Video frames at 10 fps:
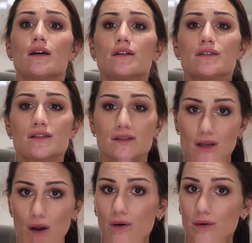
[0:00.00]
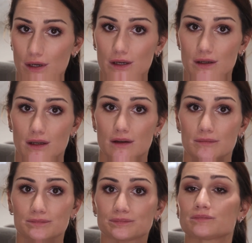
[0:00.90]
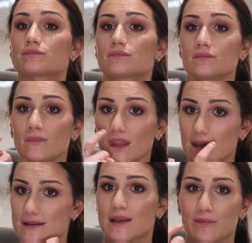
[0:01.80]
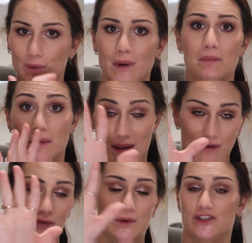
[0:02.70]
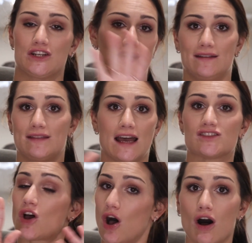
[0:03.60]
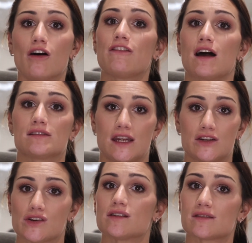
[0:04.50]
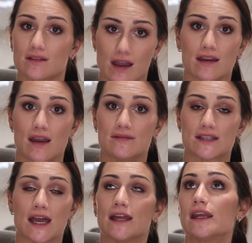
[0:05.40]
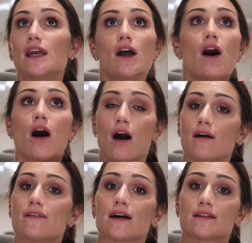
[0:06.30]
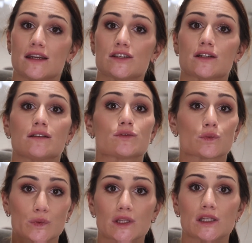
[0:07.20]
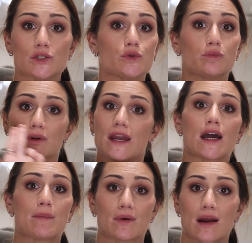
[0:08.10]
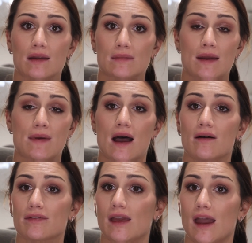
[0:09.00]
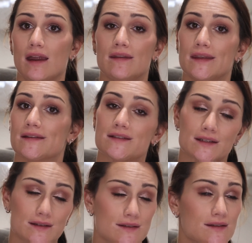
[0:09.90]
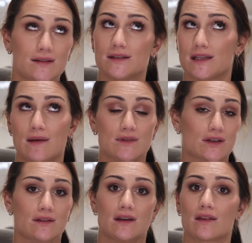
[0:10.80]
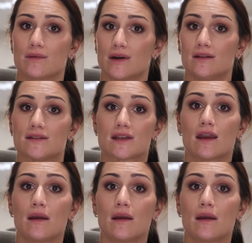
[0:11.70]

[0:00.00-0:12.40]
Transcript: so good, except for around my mouth, which that's all foundations. Like I've said, all foundations really do break up around my mouth, and this is the same as all the other ones.